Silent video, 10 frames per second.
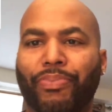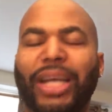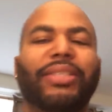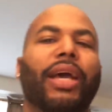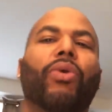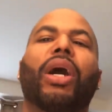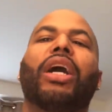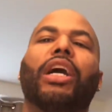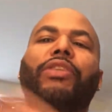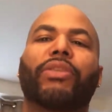let's say on a
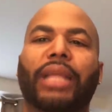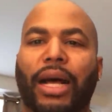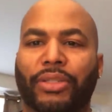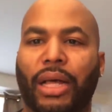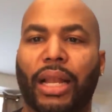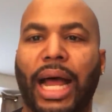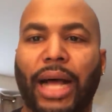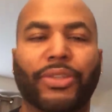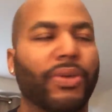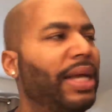$100,000 house.